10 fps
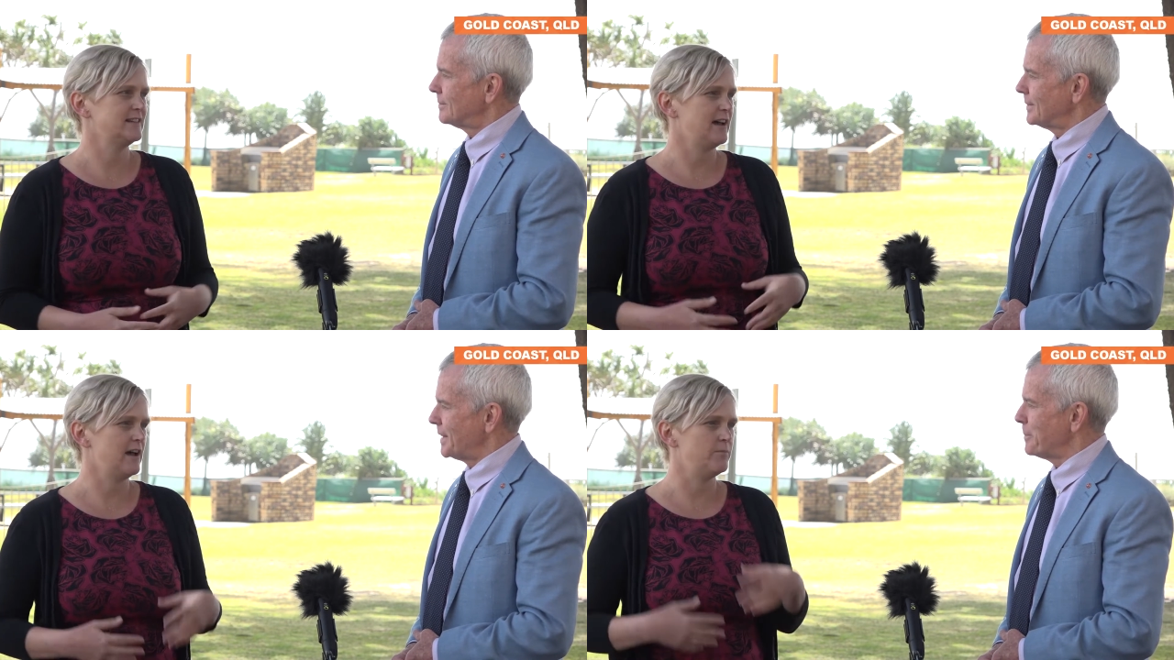
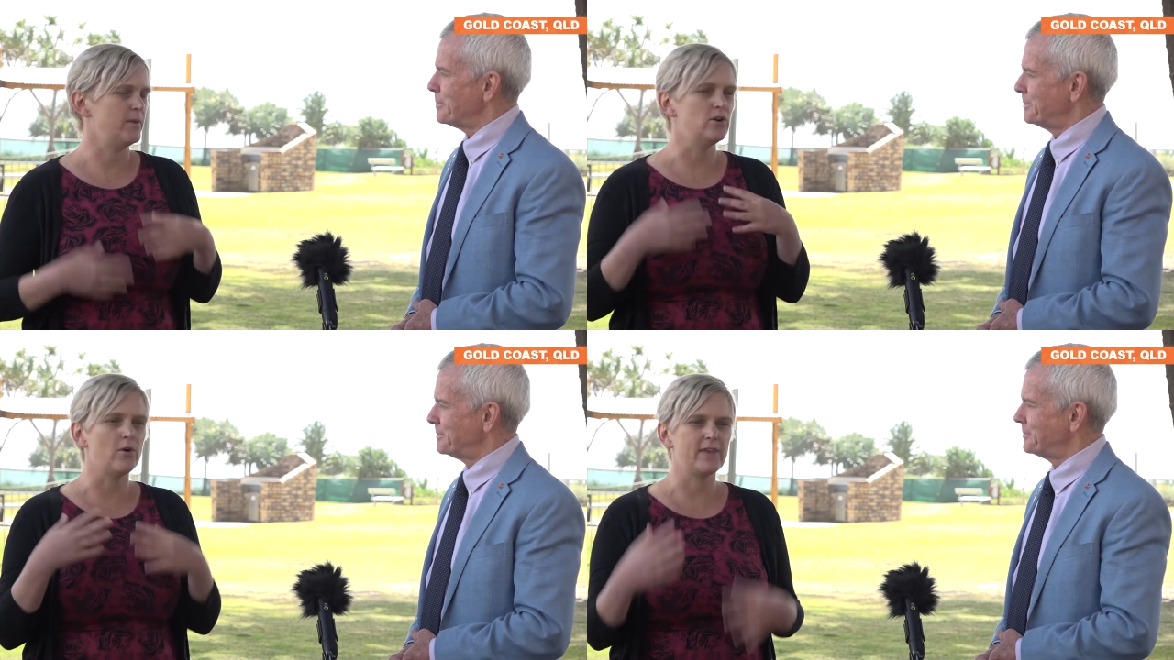Speaker 1: Um, yep.
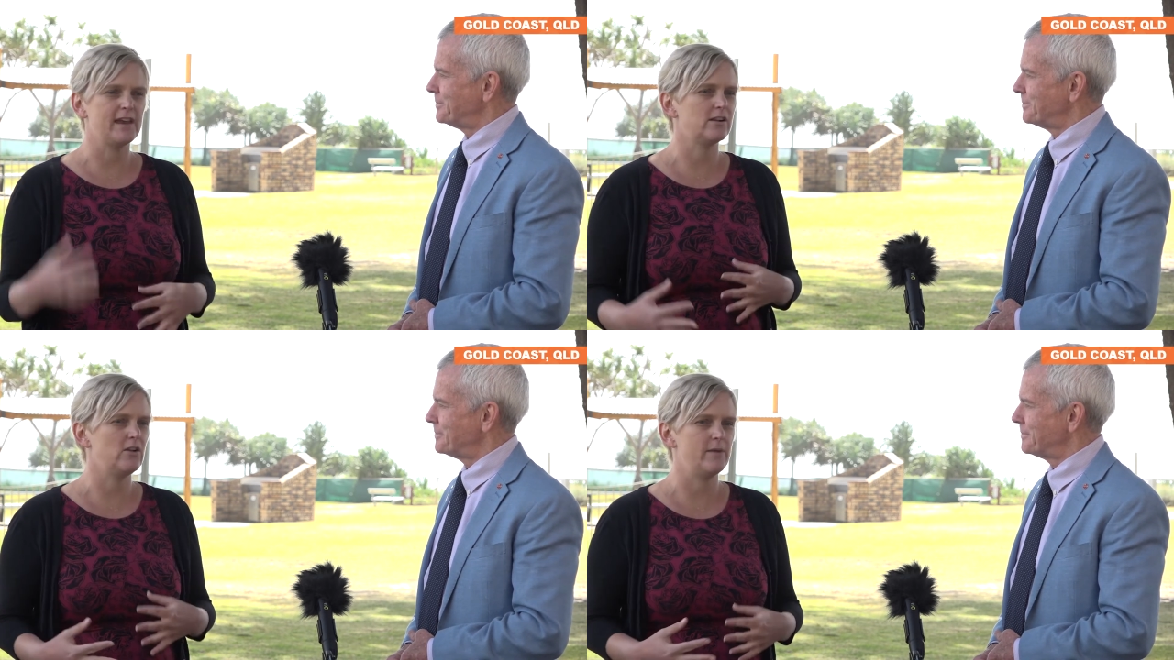We're not there
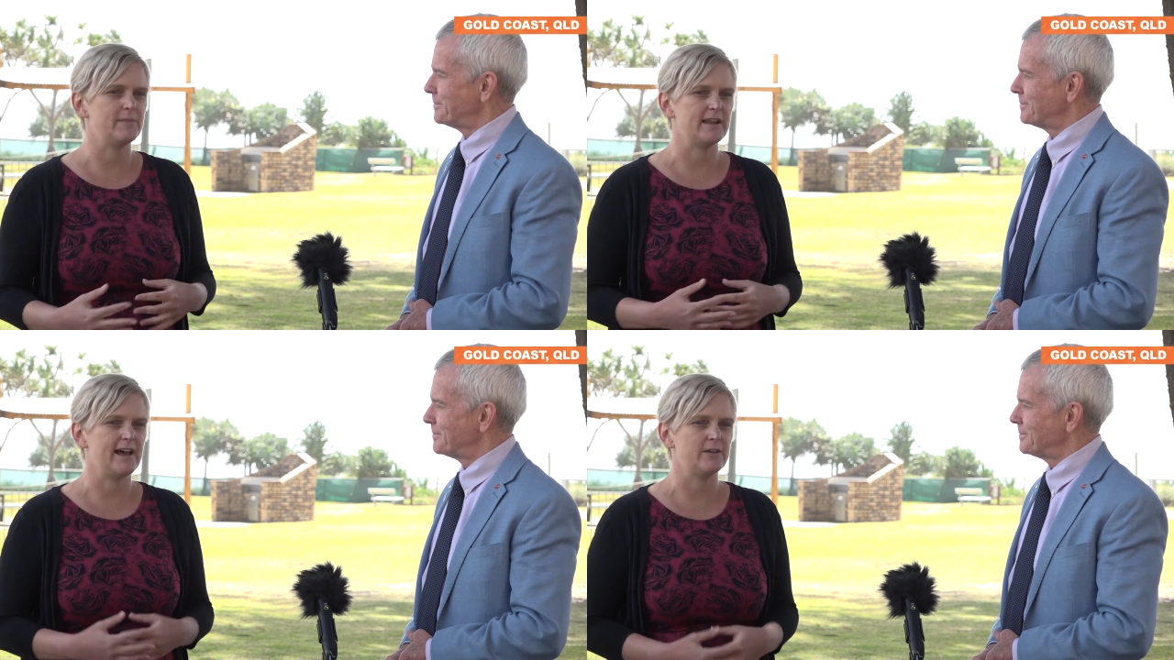to climb
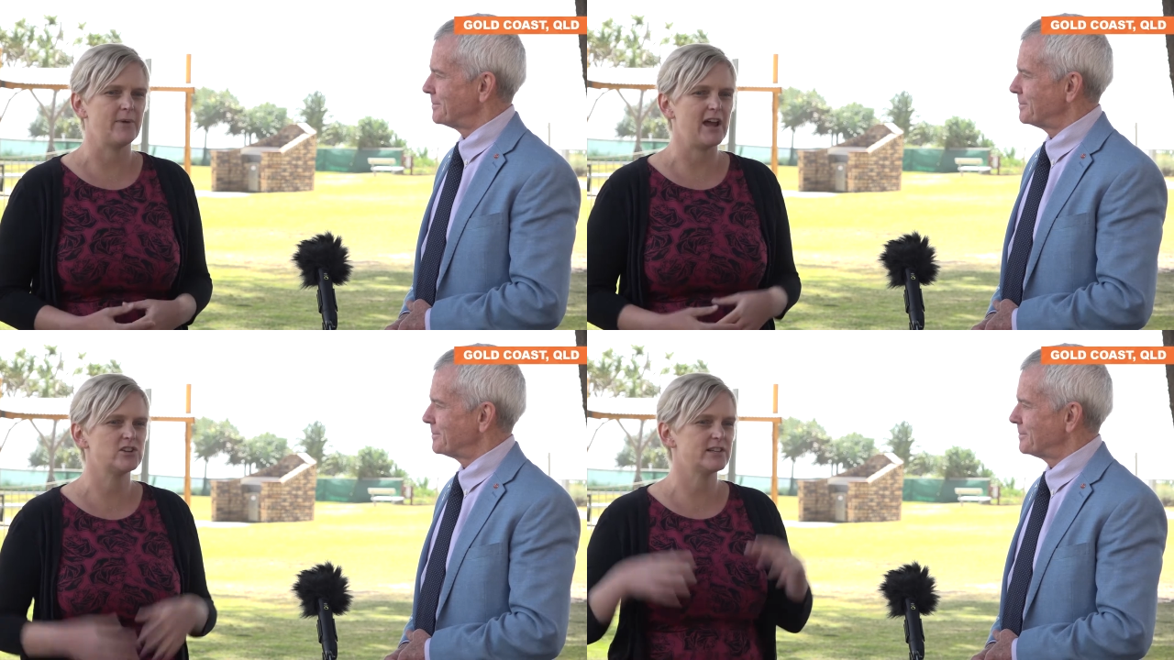the ladder. We're
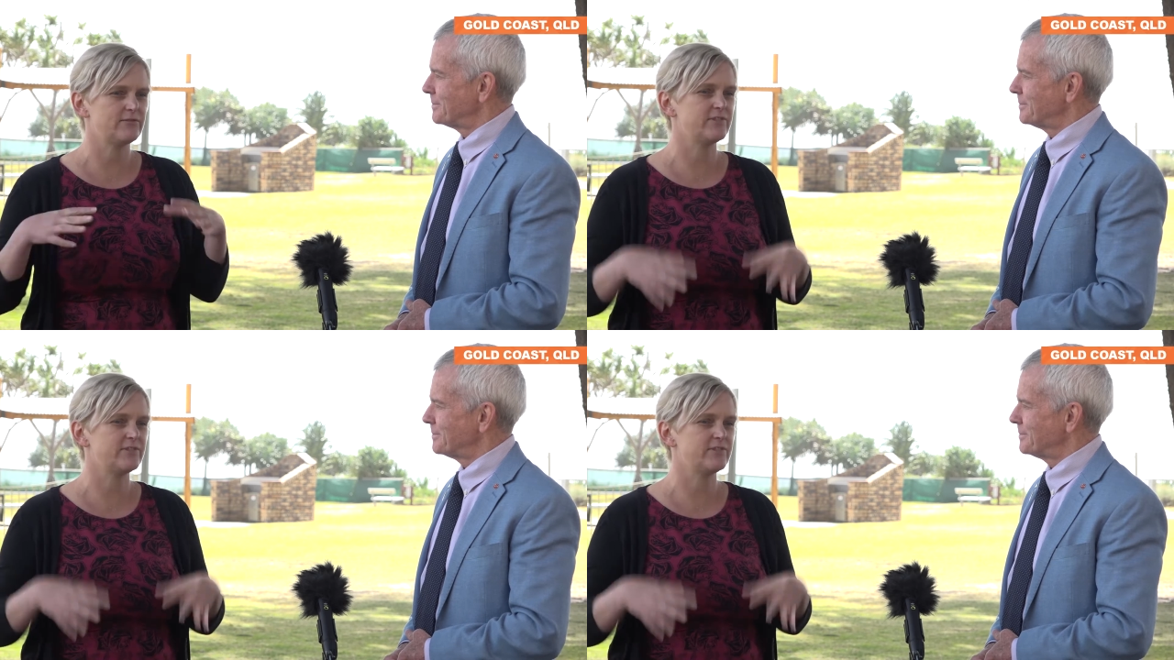actually